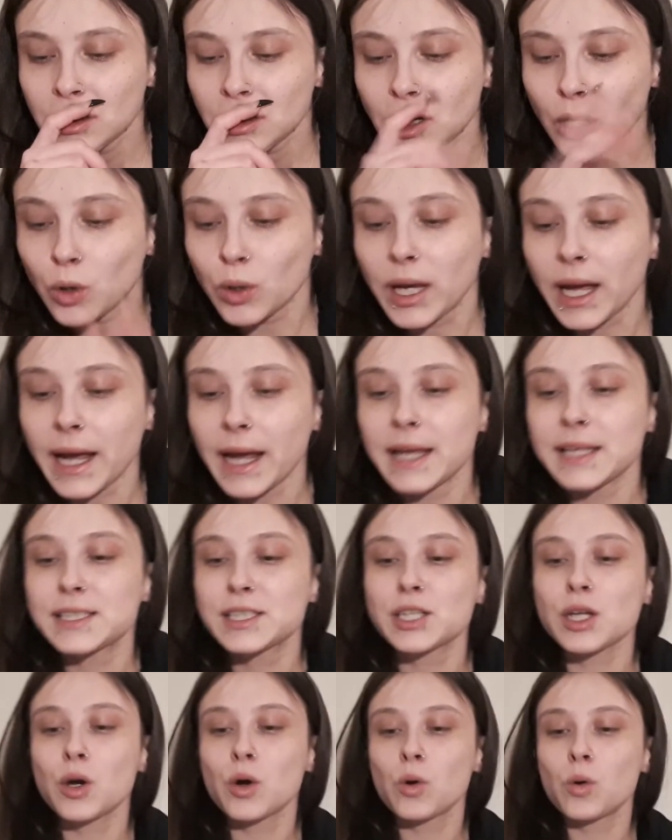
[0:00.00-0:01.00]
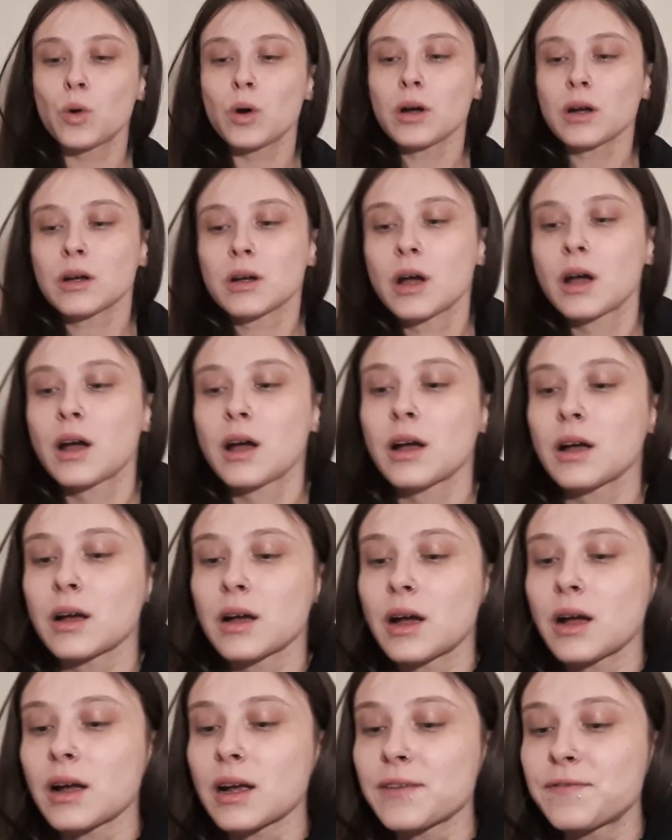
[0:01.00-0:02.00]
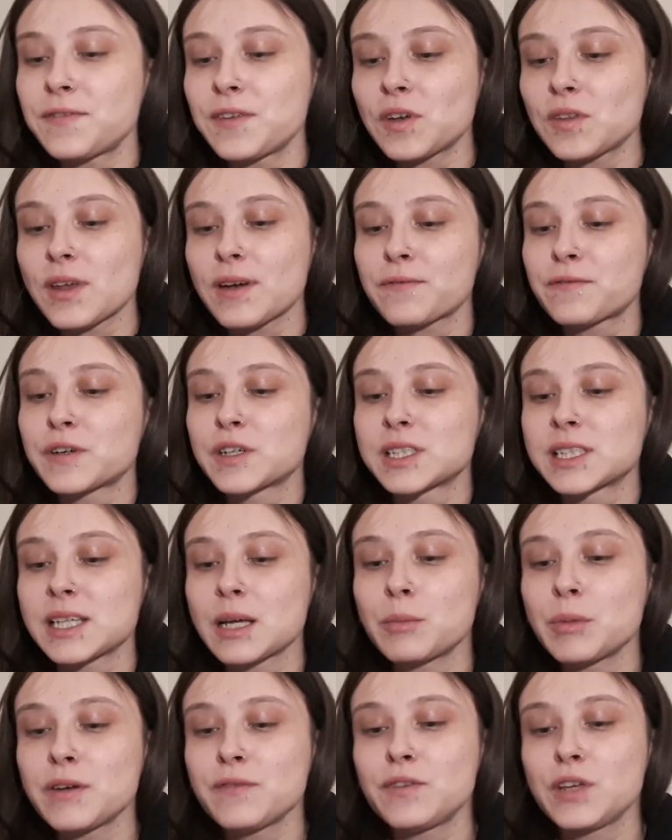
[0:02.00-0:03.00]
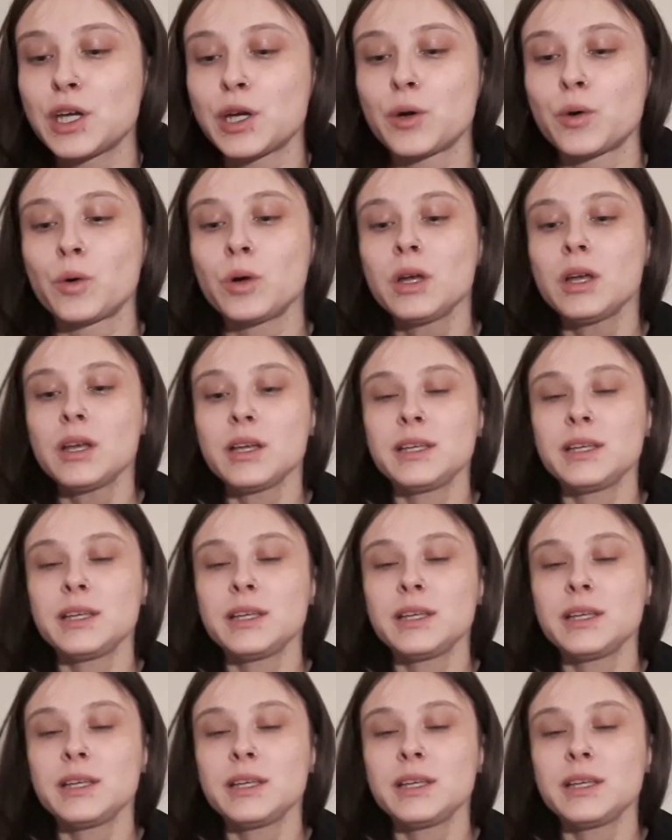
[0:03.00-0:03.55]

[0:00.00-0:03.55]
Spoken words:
okay? So I feel that for some of you,